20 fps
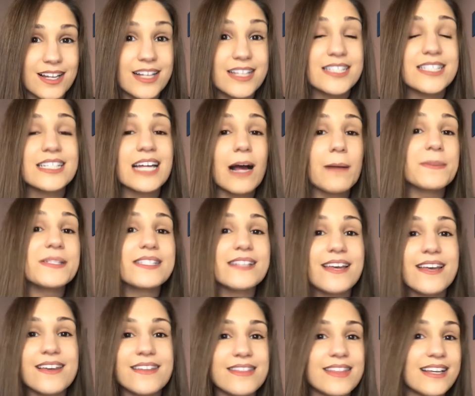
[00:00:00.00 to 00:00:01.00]
Stop
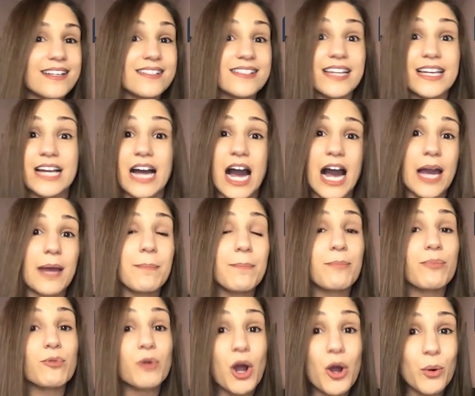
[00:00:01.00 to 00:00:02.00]
saying things like, I'm
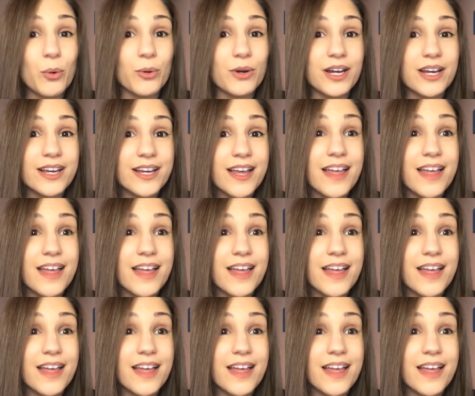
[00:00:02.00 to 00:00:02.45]
broke.